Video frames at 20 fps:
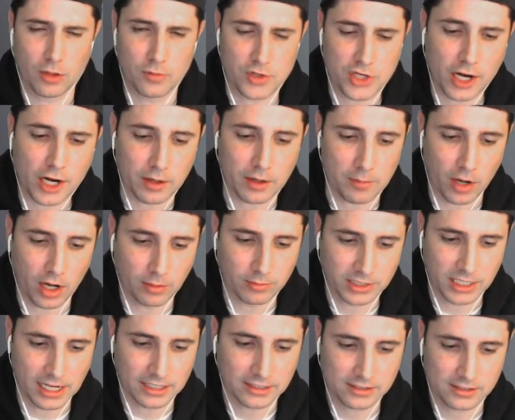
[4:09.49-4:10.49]
Cherry Bombs,
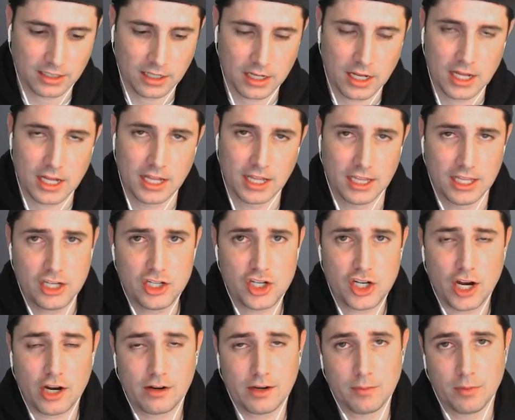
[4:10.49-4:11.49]
yes. These
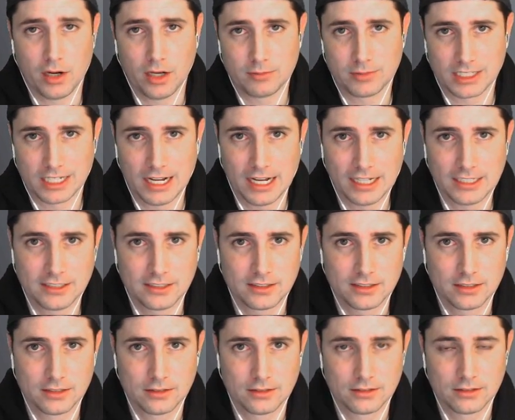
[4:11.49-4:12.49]
Cherry Bombs, guys.
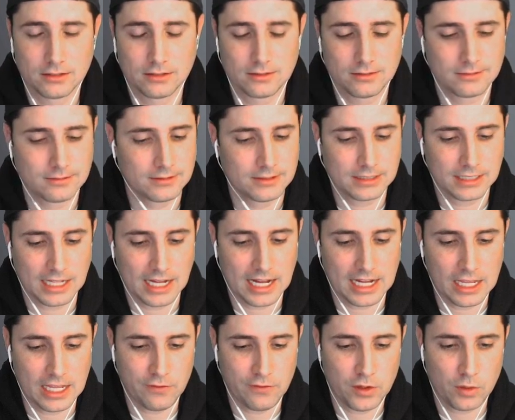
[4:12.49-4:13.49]

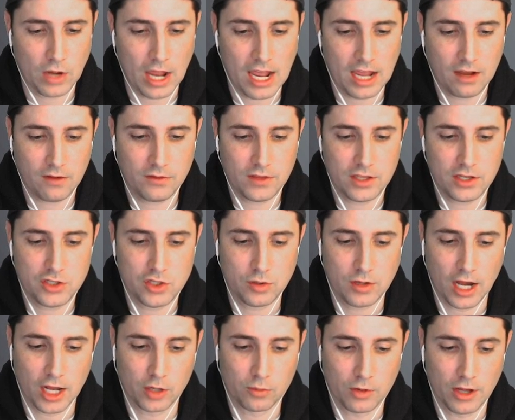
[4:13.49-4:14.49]
If you have these, you
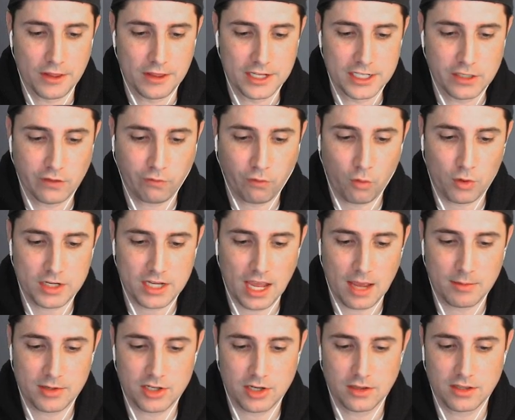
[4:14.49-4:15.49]
got to run these. 4
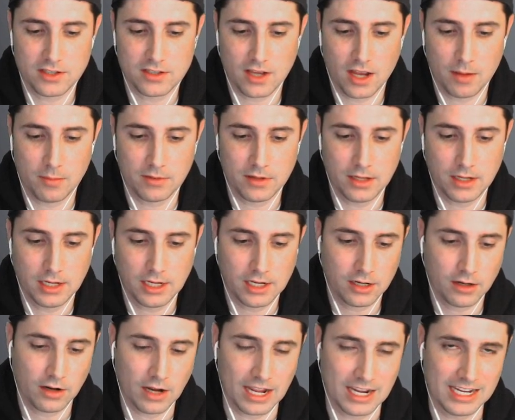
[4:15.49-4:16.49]
damage to the zombie
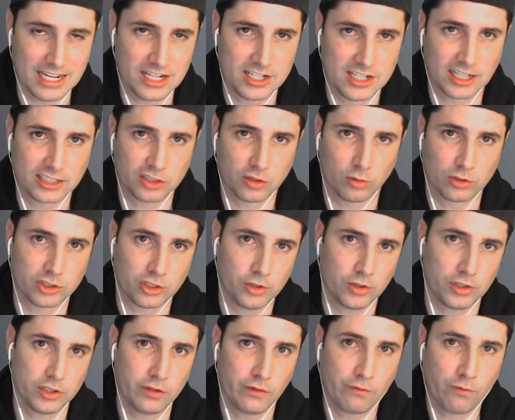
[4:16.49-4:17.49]
here and each next door. So you
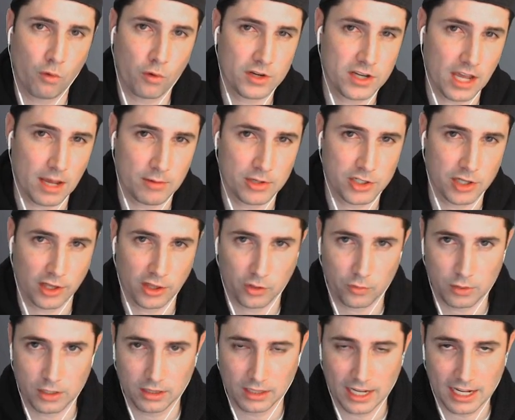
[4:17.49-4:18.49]
can do 4 damage on
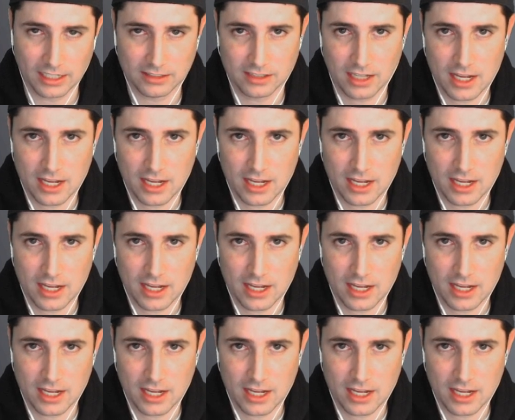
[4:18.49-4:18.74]
3 lanes.